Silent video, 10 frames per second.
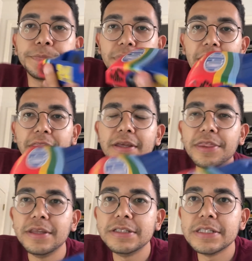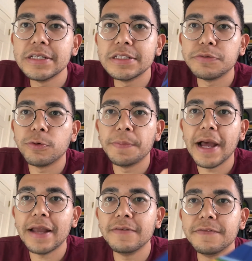I think these things were
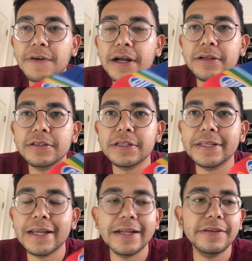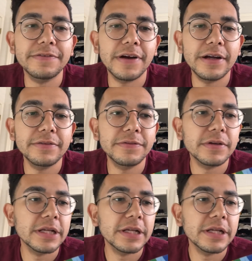patent filed in 95.